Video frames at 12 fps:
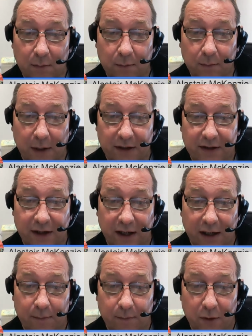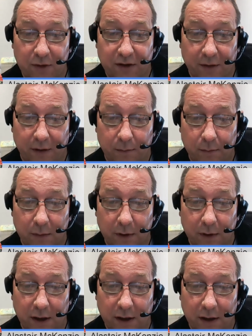But most of them,
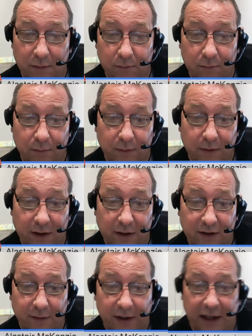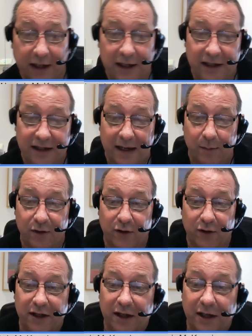the survey clearly
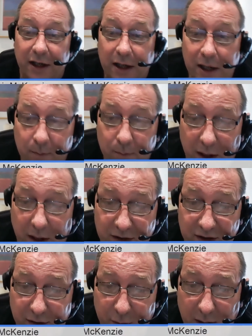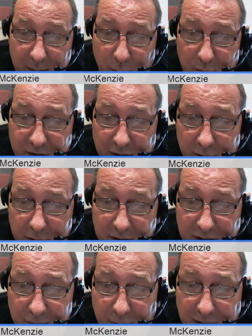demonstrated that passing through airport
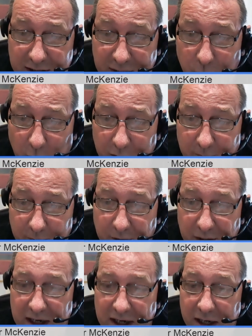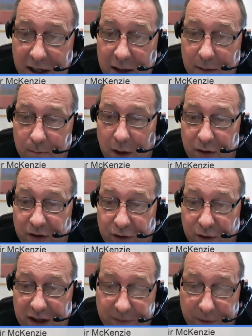security is rated one of the most
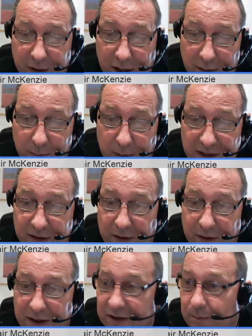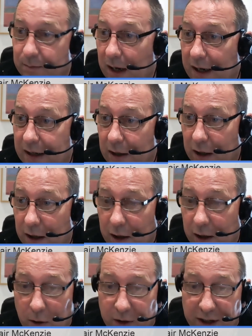stressful and unpleasant things by
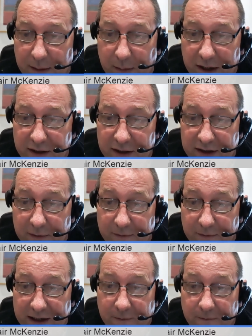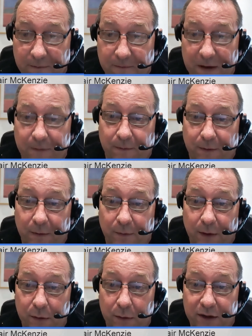holidaymakers. In fact, a fifth
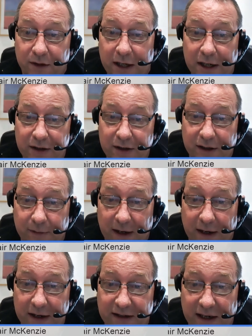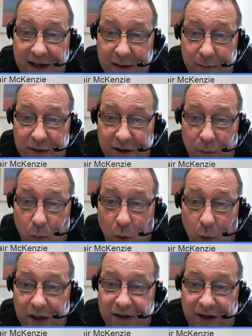of those surveyed said it was the
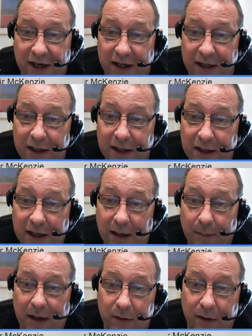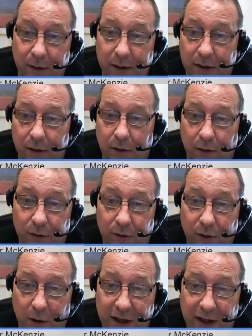worst thing about going
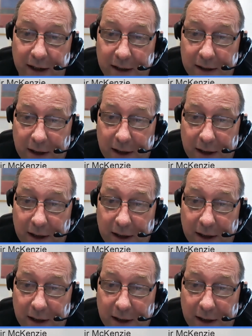on holiday.